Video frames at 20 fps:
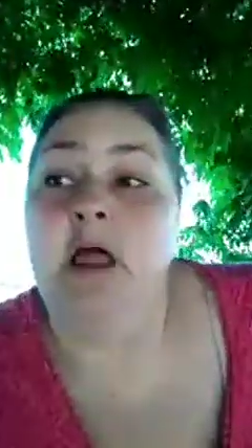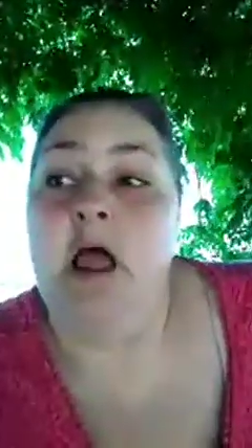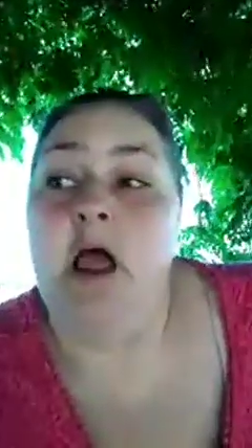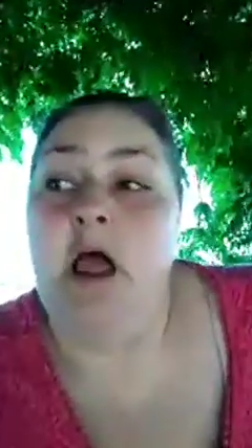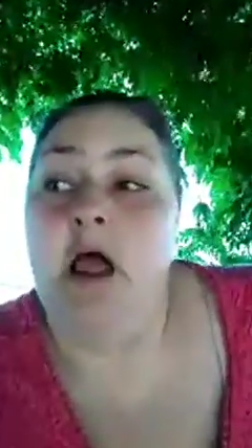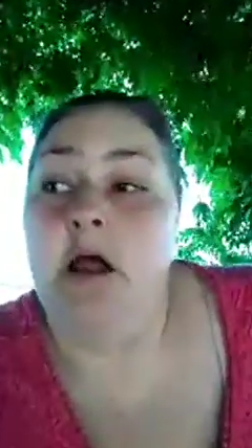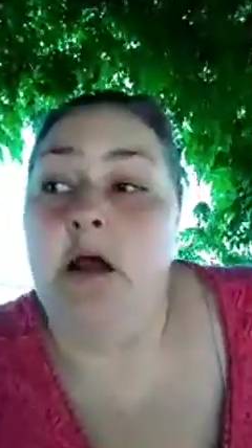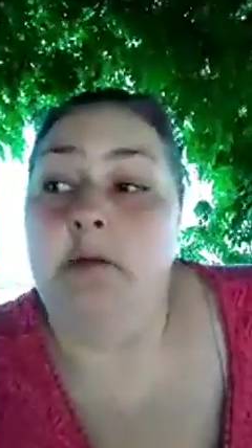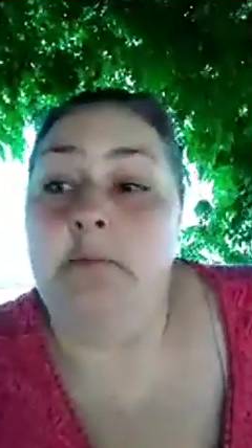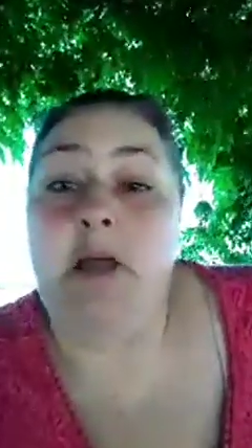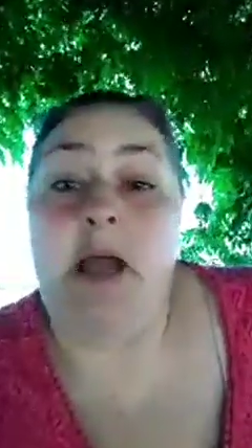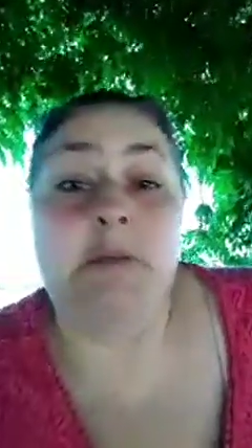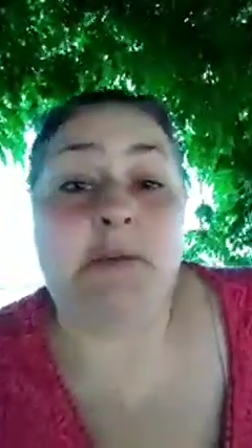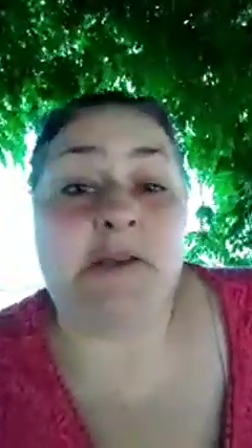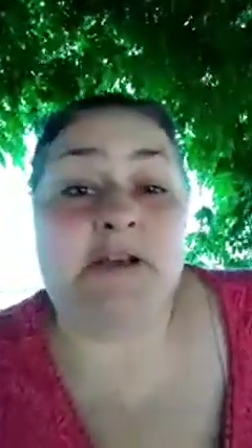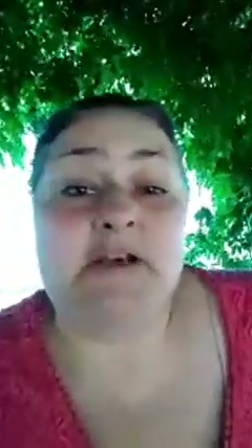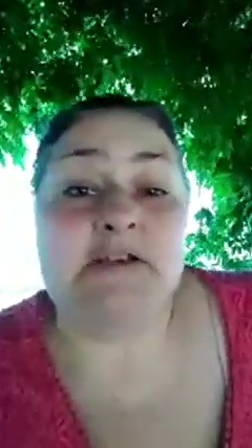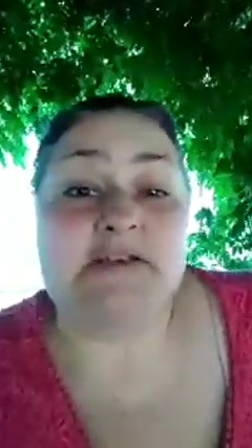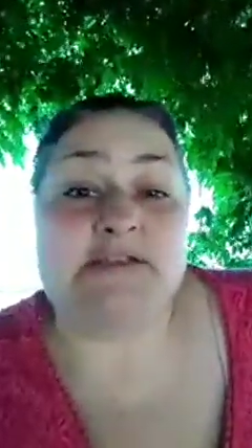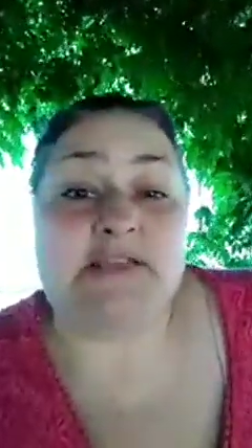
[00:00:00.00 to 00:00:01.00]
um, I'm
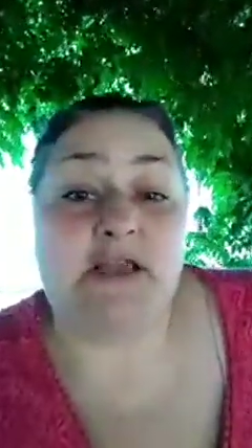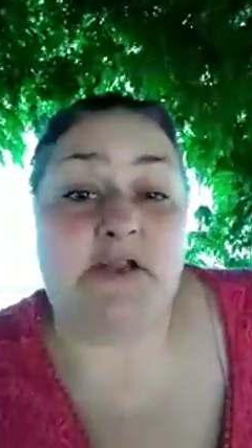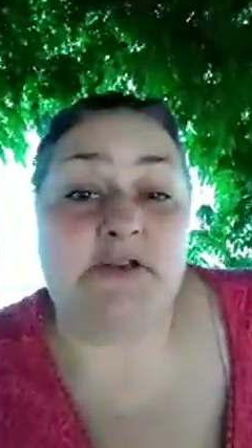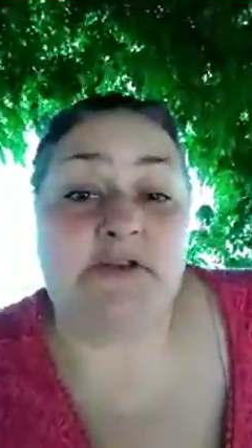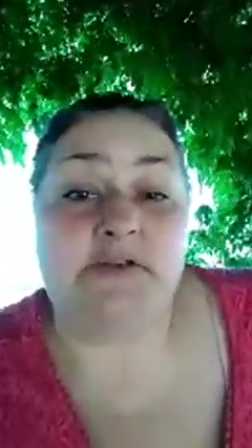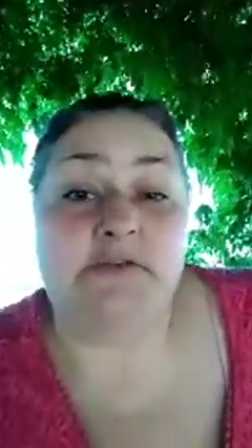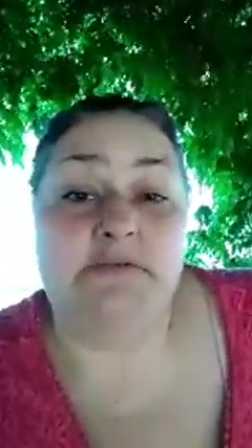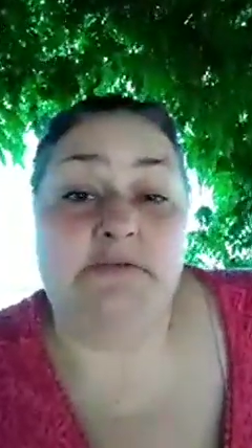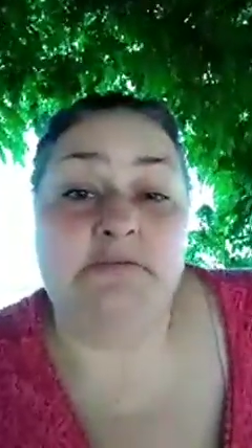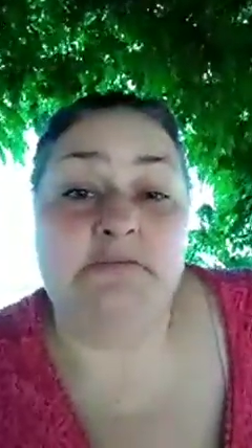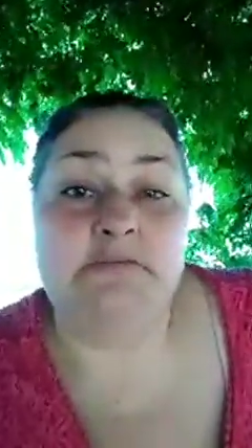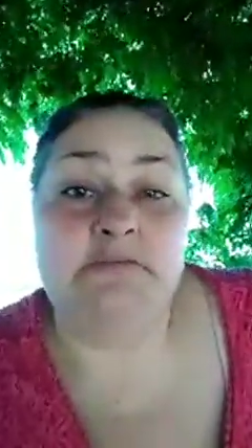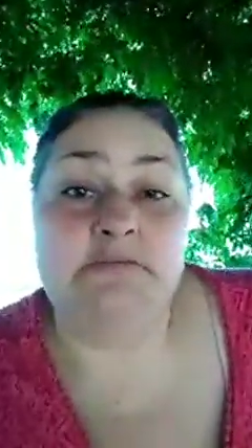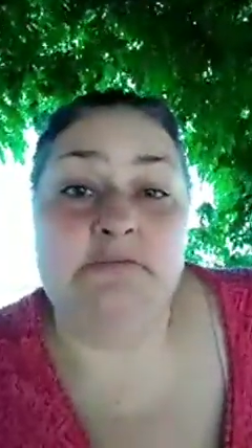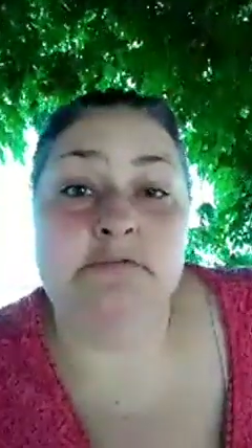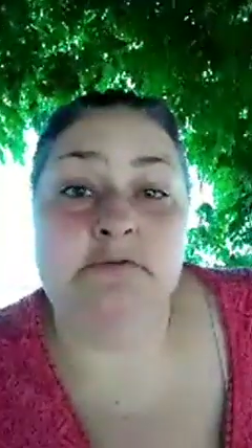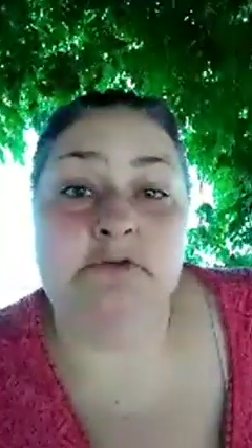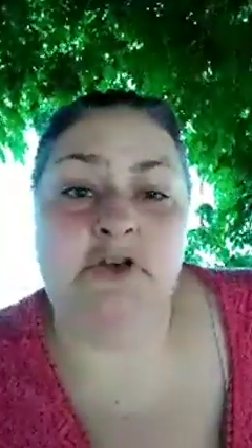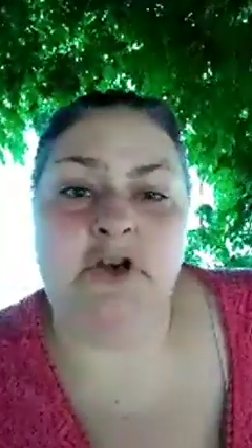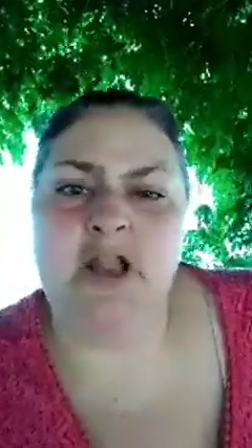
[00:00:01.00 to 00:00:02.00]
here to tell you,
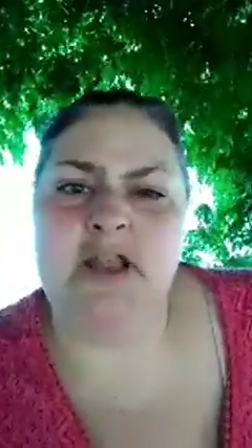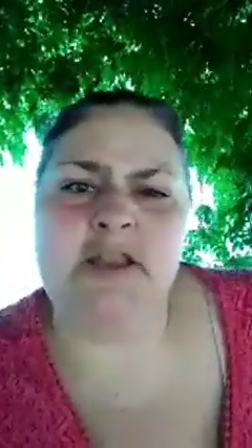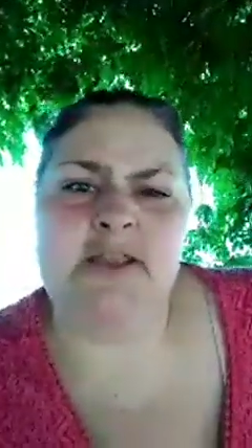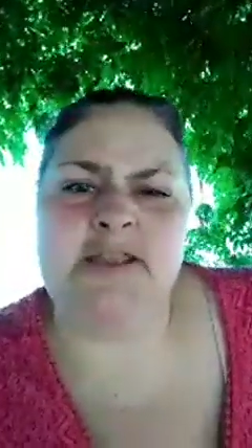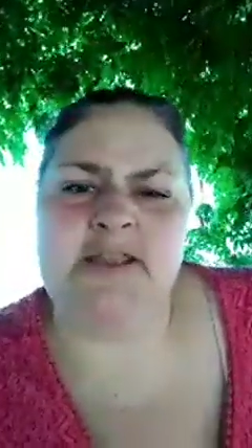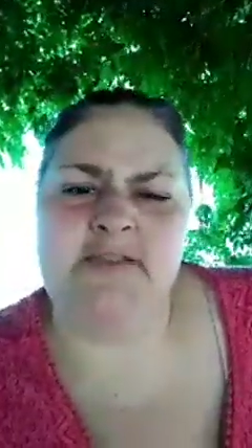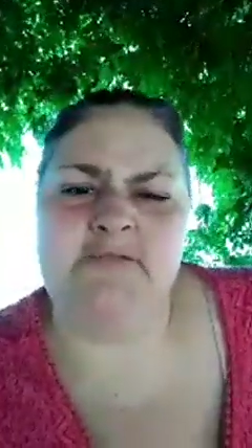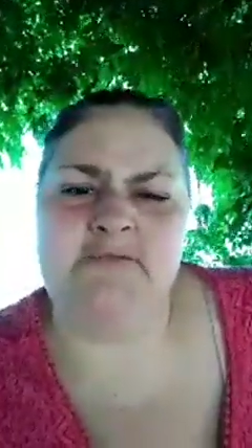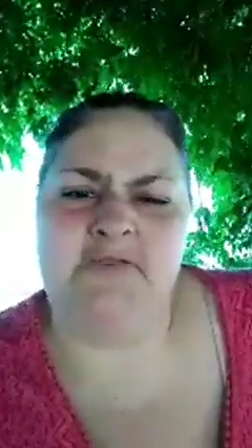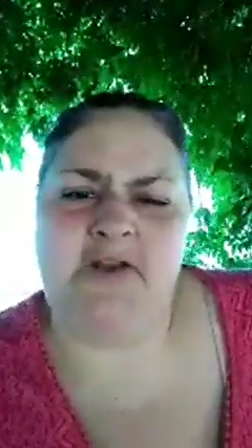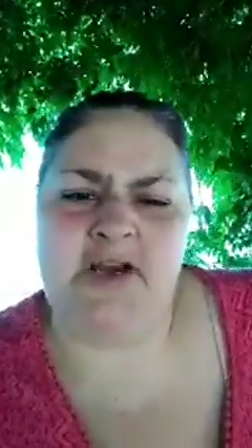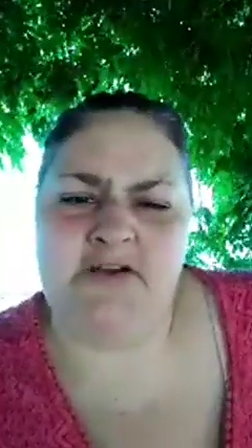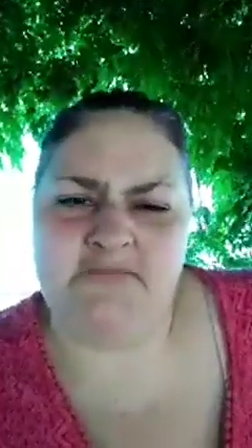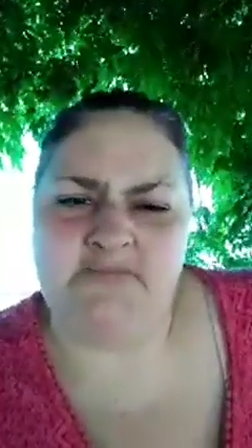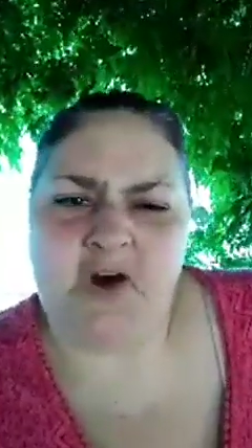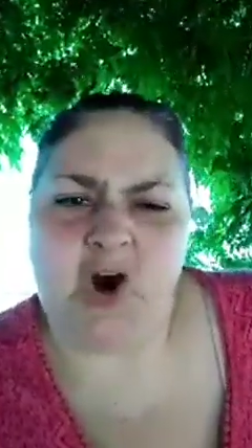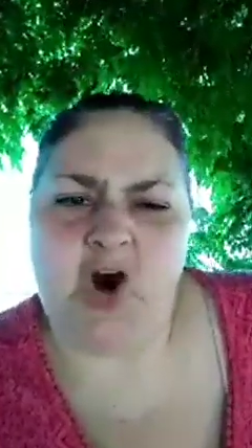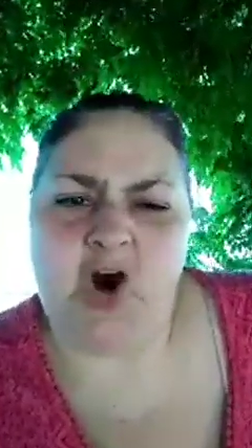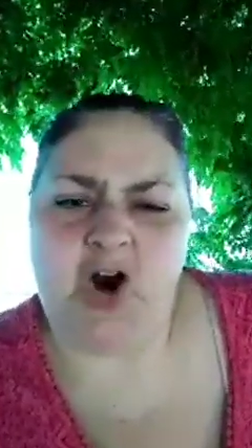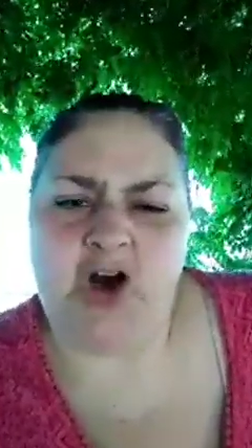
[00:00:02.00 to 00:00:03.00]
you're not going to get very
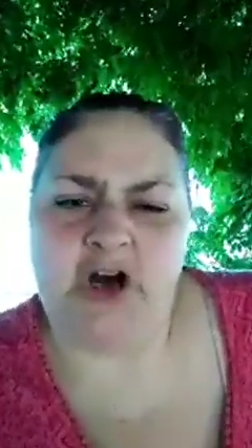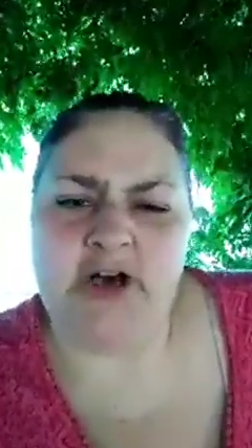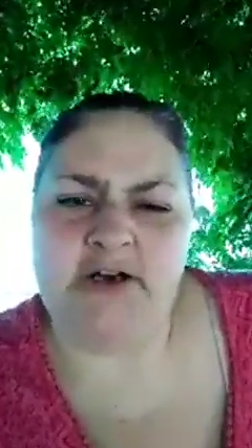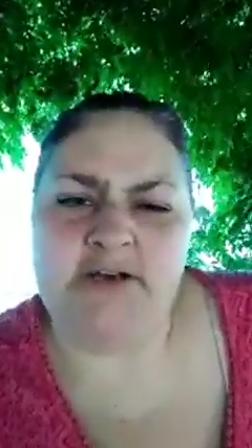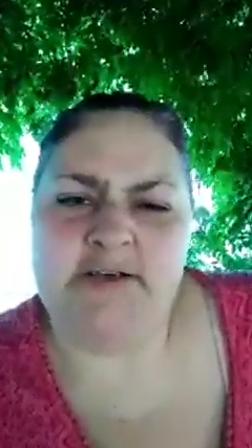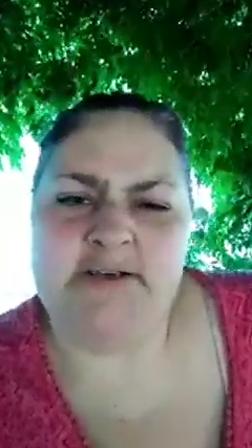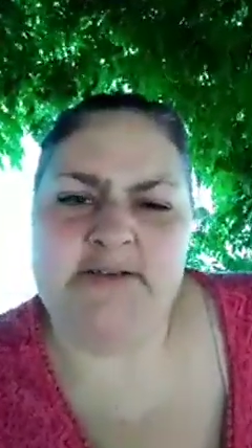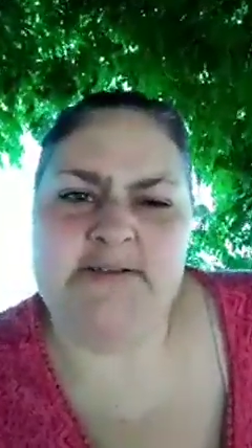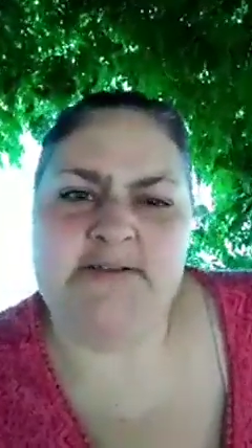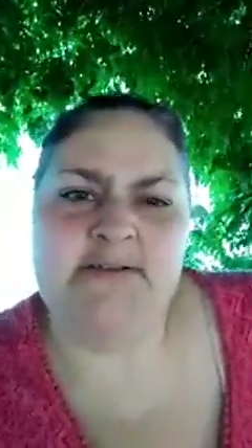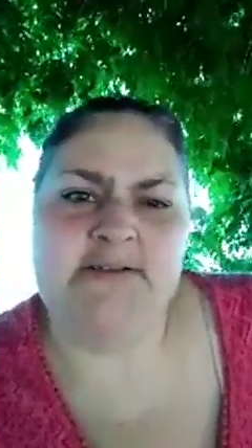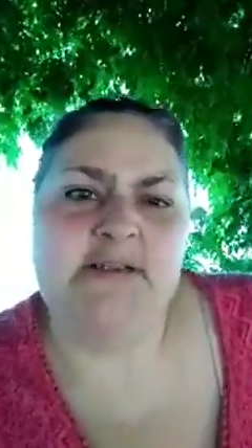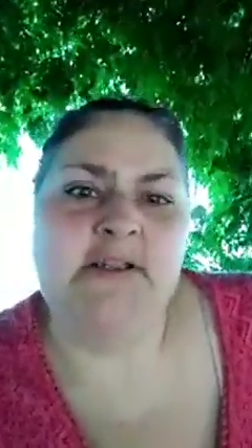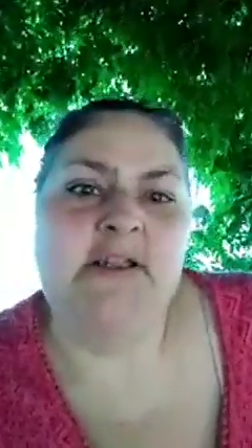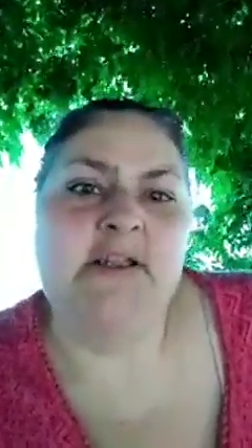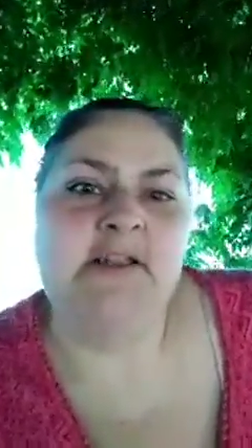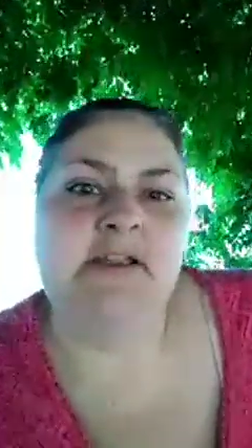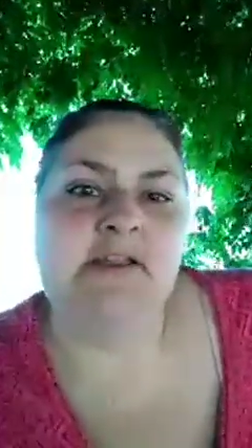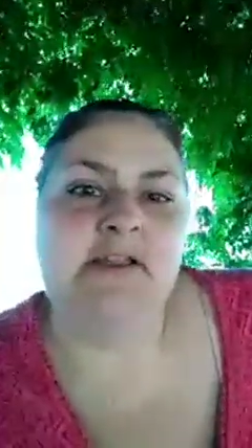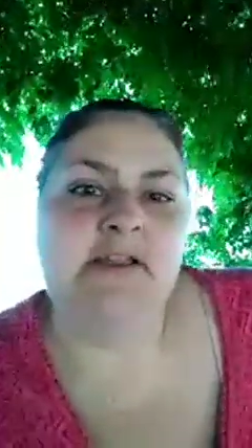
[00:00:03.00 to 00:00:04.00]
far.
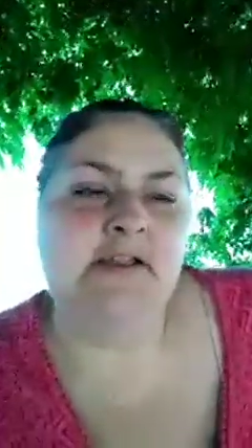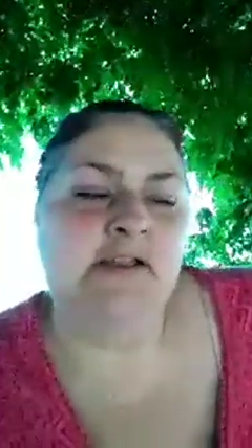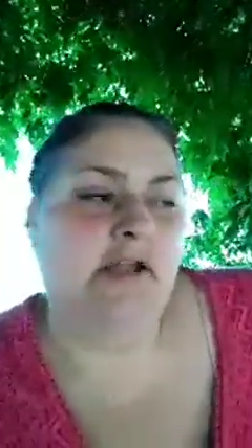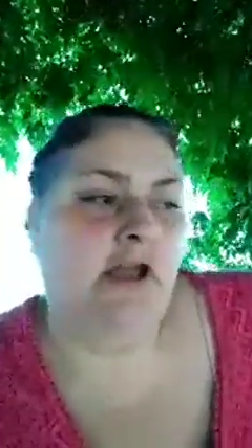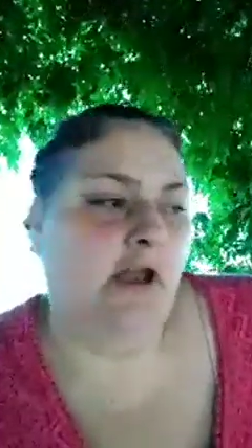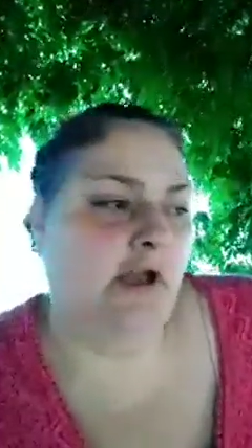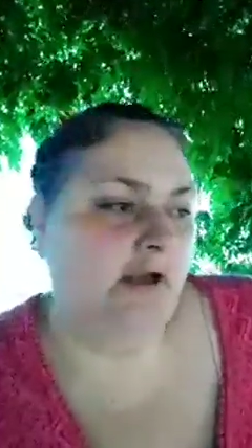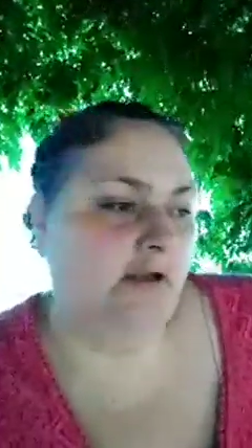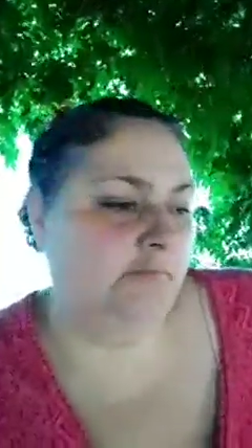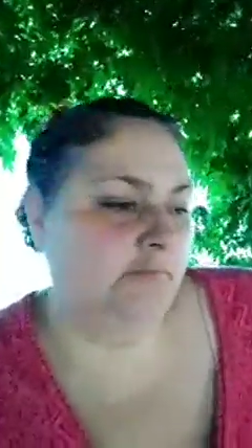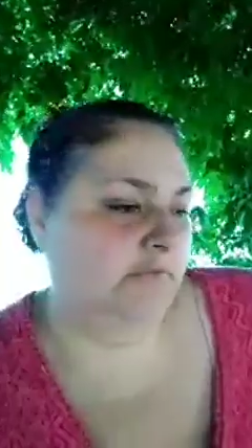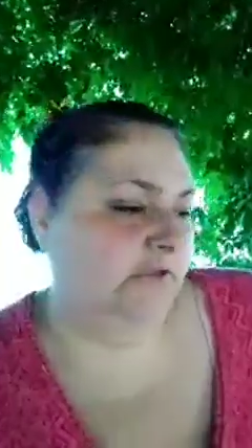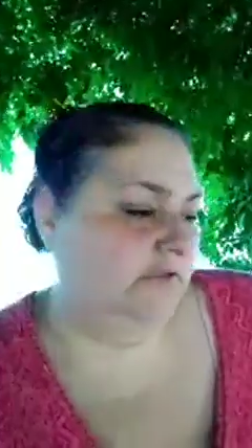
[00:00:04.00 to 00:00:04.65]
Um,